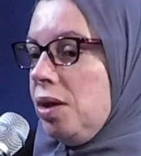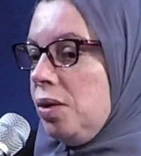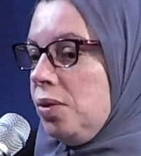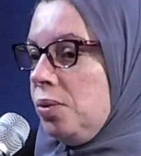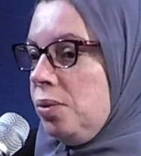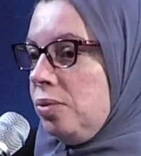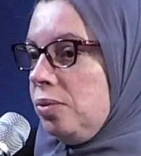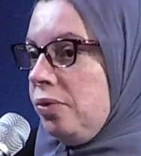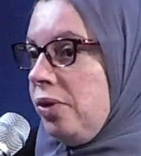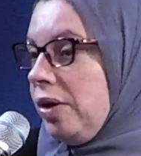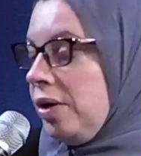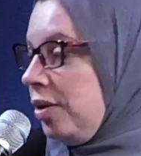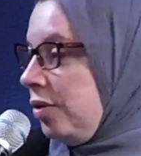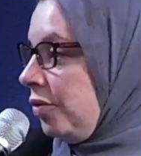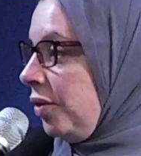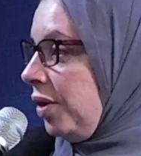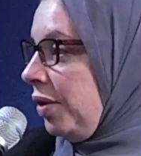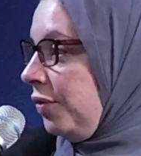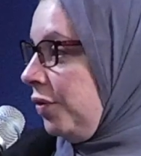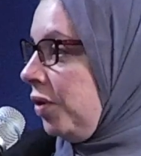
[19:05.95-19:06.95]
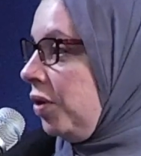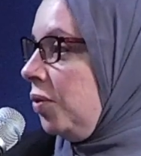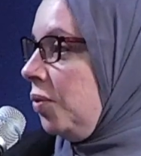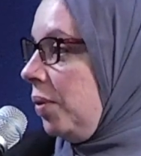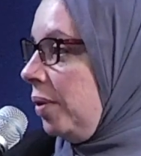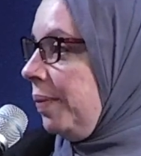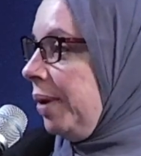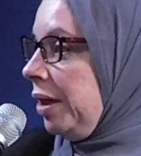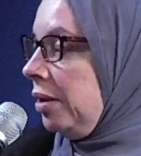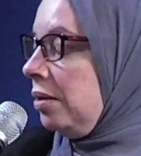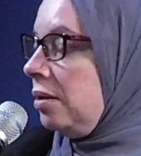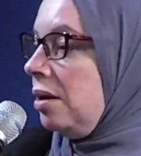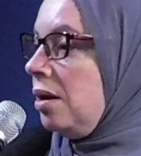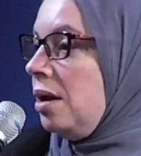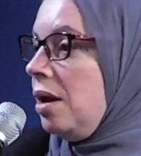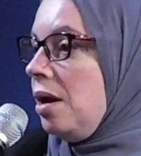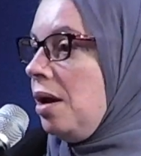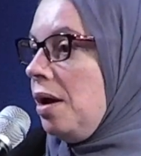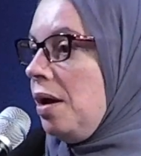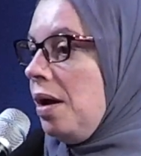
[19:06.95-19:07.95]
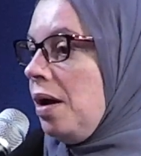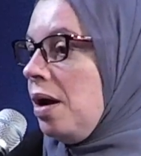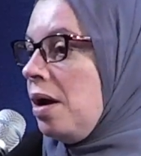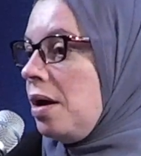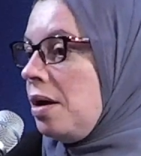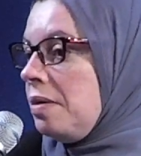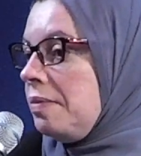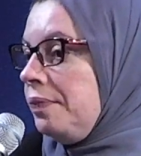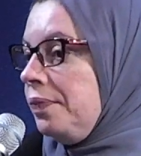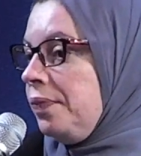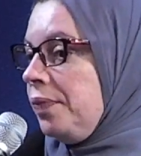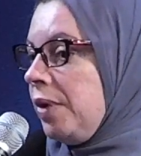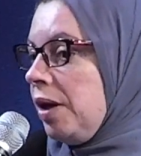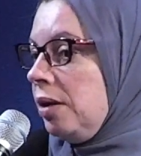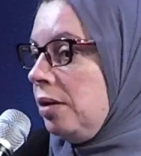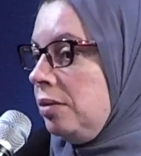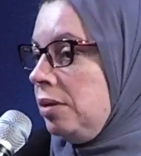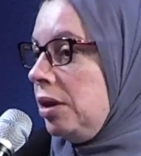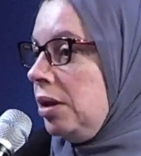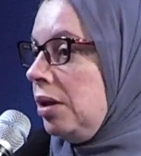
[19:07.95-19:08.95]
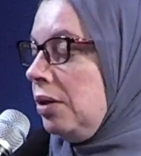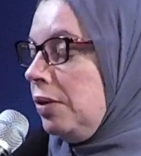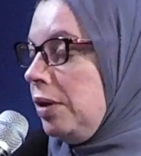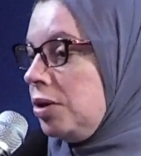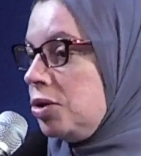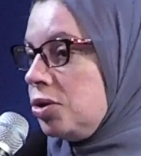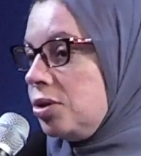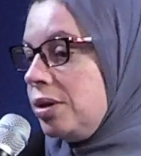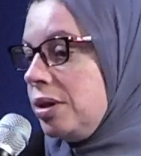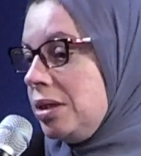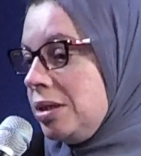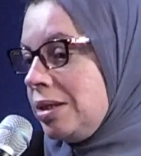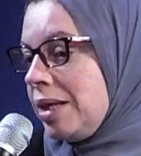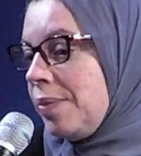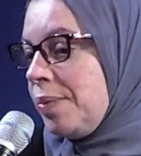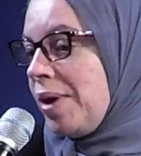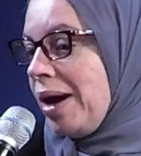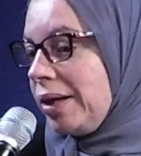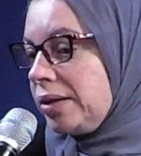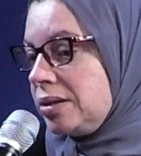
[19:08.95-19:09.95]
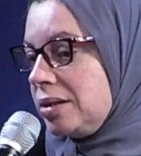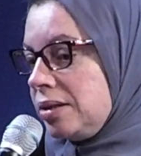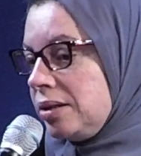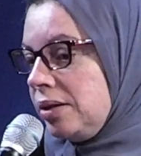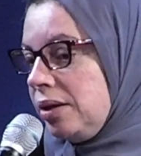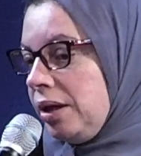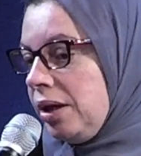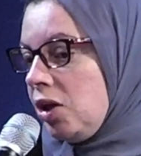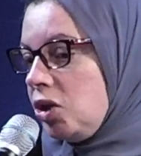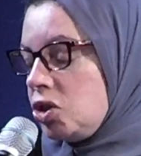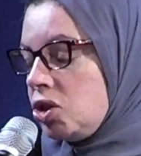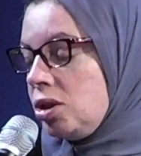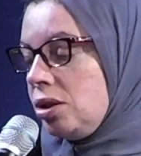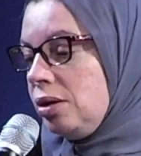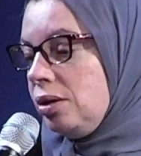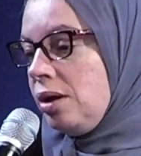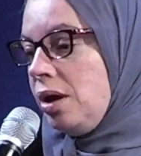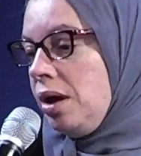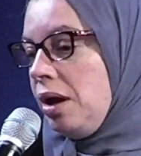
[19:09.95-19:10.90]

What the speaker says: with very, very few women, attorneys that practice litigation.